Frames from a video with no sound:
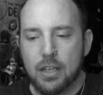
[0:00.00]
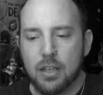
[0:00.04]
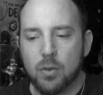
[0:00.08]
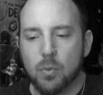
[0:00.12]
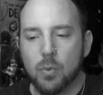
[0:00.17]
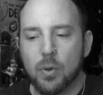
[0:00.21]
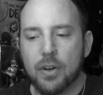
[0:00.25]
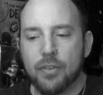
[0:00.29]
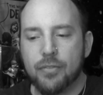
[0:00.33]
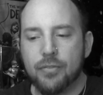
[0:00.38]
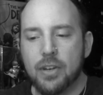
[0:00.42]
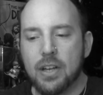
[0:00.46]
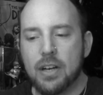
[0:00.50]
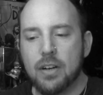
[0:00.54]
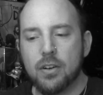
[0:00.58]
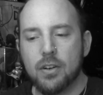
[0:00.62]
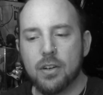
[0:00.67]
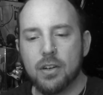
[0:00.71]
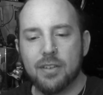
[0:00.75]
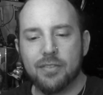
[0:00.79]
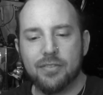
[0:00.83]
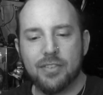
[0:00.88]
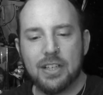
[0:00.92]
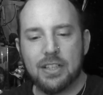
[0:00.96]
What event
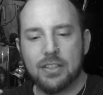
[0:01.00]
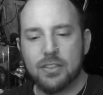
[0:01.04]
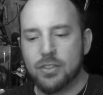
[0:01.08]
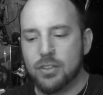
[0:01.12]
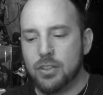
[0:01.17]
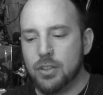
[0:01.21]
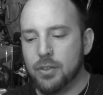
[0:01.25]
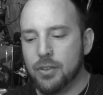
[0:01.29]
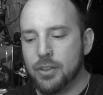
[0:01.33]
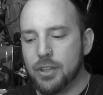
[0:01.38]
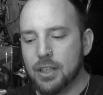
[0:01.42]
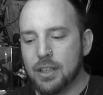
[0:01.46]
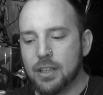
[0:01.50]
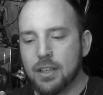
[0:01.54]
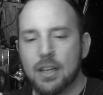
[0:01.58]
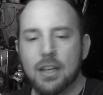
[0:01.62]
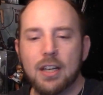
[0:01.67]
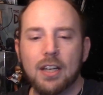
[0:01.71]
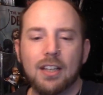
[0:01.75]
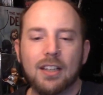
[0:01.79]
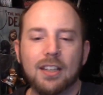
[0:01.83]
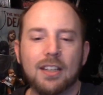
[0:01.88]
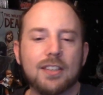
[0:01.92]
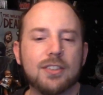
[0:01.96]
or events do you think?
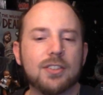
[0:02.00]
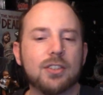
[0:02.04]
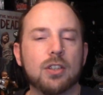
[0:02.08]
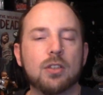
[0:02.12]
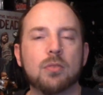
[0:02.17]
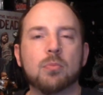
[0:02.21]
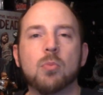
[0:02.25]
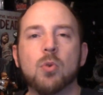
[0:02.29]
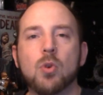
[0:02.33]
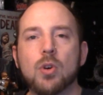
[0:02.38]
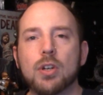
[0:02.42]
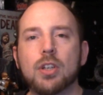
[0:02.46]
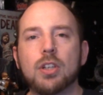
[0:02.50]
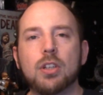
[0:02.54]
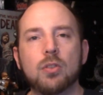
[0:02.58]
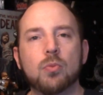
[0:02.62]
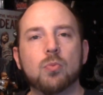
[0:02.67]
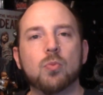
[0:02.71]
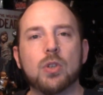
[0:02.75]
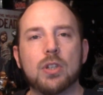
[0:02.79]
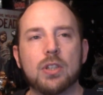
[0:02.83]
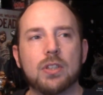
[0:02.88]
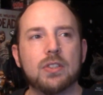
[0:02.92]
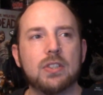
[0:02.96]
Listen,
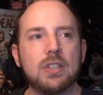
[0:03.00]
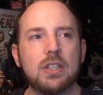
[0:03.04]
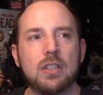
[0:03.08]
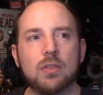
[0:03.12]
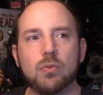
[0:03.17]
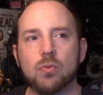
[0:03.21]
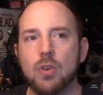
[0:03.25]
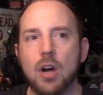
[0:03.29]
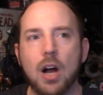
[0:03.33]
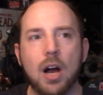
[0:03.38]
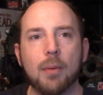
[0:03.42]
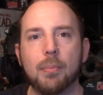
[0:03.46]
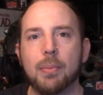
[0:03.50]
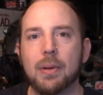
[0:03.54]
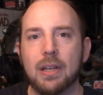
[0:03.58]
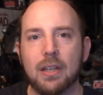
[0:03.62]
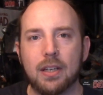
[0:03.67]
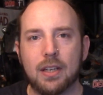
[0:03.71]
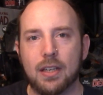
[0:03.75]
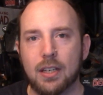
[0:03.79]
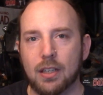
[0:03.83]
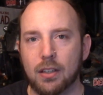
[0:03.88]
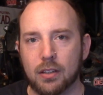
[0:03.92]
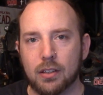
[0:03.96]
Morgan was robbing
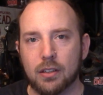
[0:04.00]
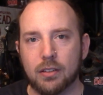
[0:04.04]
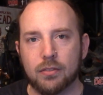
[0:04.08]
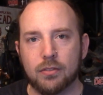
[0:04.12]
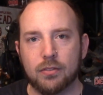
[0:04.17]
and killing,